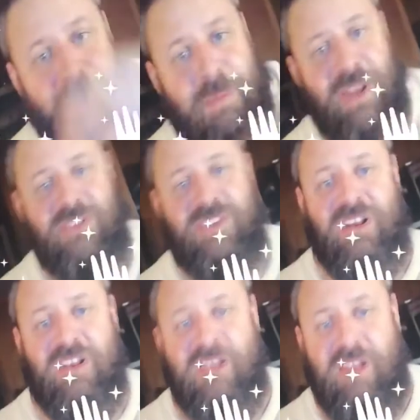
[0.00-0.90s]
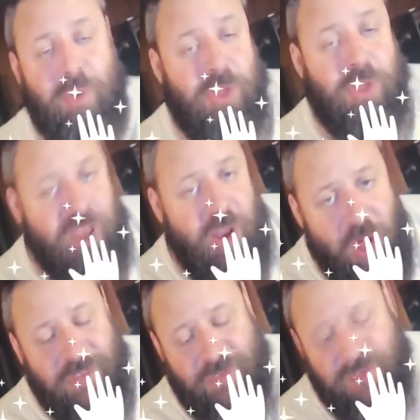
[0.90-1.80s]
I do it to help others,
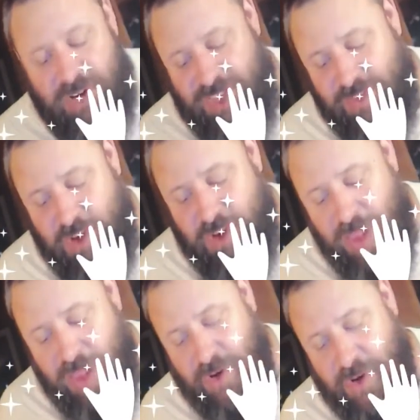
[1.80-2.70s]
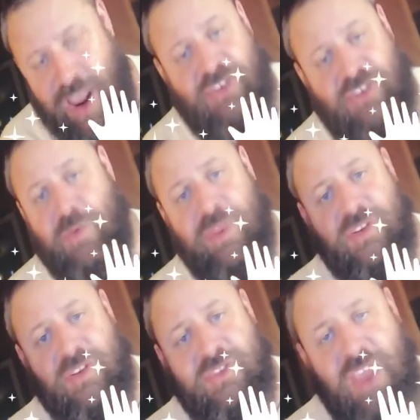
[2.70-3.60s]
not because I'm interested in you
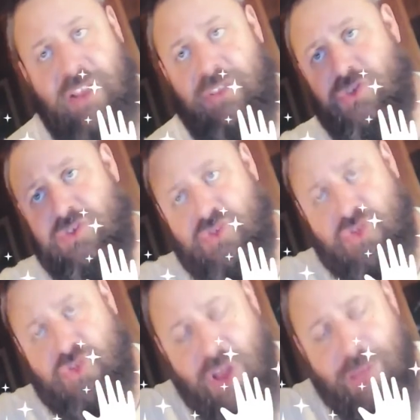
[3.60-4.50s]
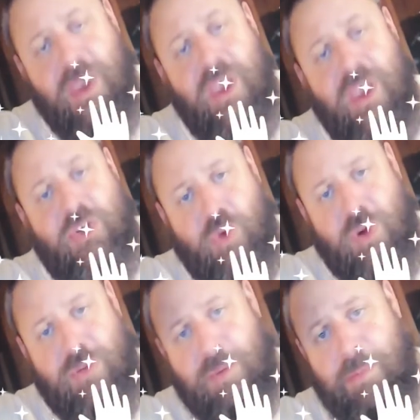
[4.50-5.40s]
in the least bit.
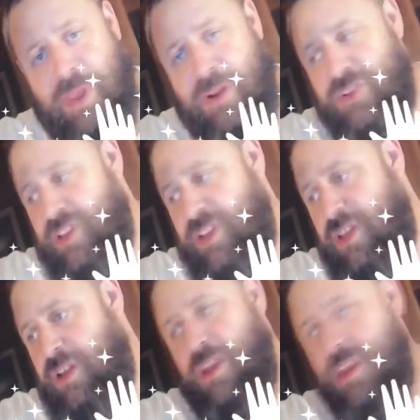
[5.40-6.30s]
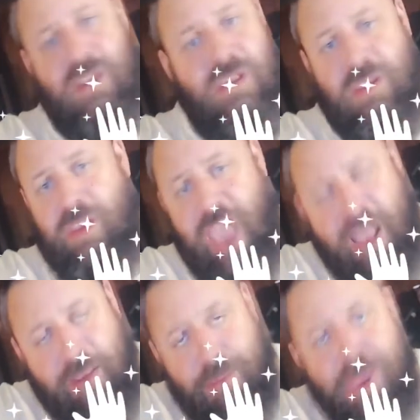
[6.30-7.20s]
Except for you're a
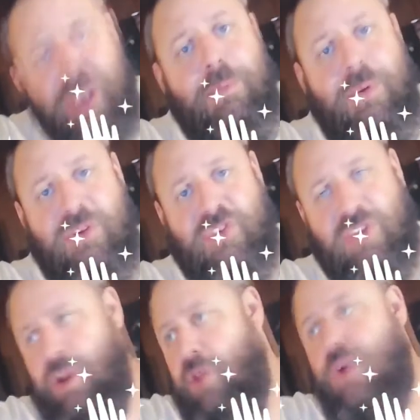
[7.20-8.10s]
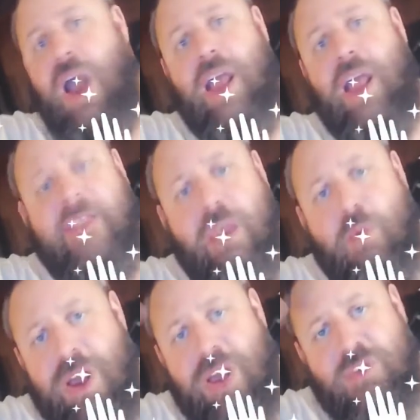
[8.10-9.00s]
Satanist, and
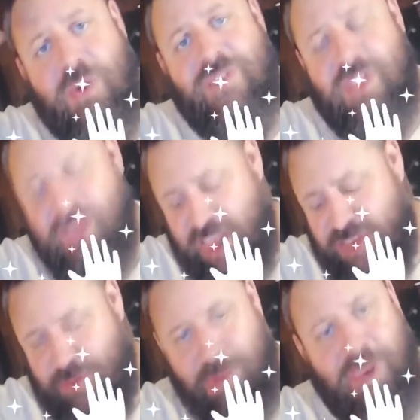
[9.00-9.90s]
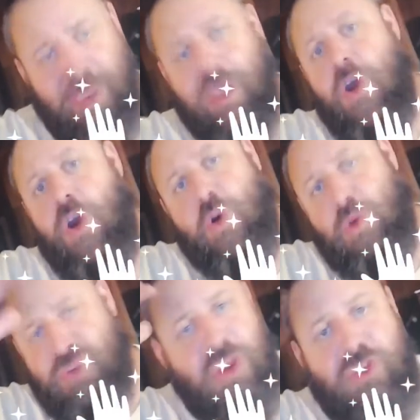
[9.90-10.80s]
you're involved in
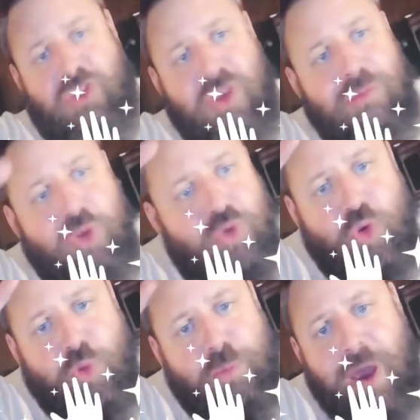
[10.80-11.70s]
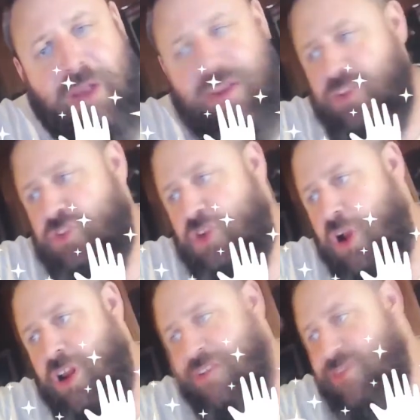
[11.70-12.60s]
spellcasting, and you think
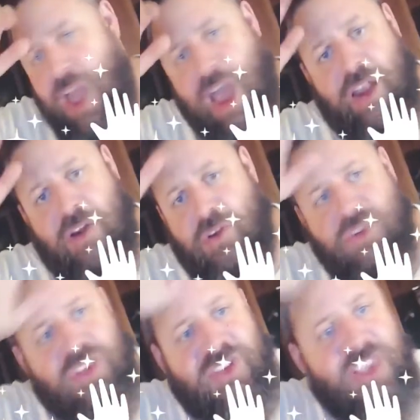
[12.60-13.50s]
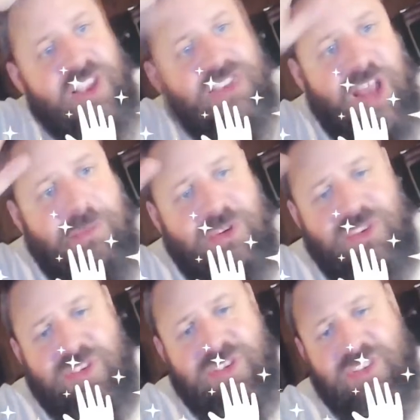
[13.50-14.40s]
I'm gonna stop, drop, and roll
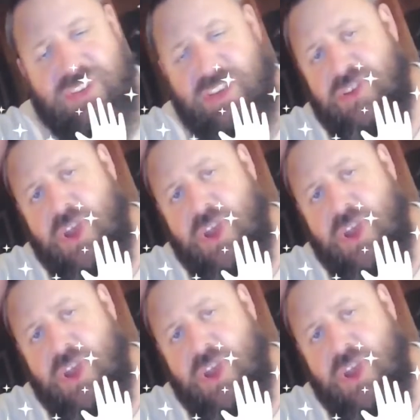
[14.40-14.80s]
for you?